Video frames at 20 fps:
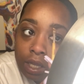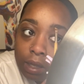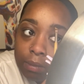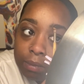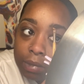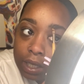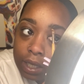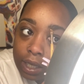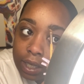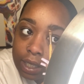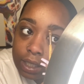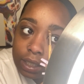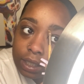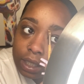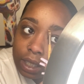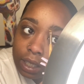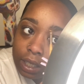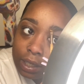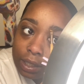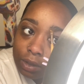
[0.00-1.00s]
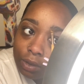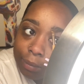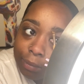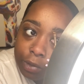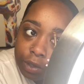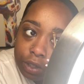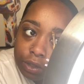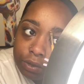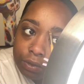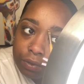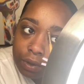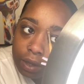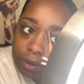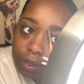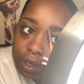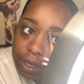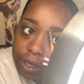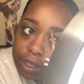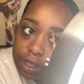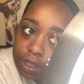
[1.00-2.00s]
because either I'm gonna do
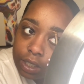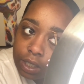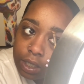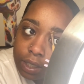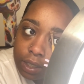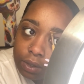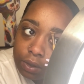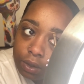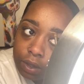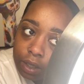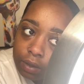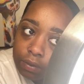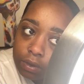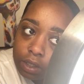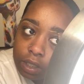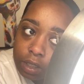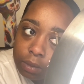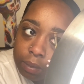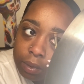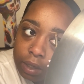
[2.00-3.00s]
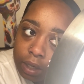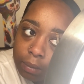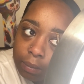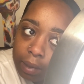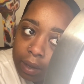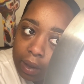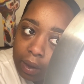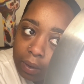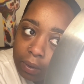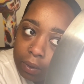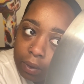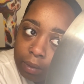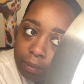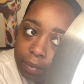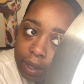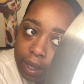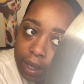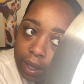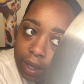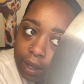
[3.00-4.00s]
foundation or even just put powder on
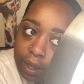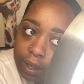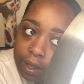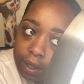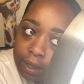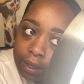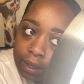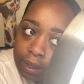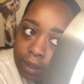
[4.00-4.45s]
my eye.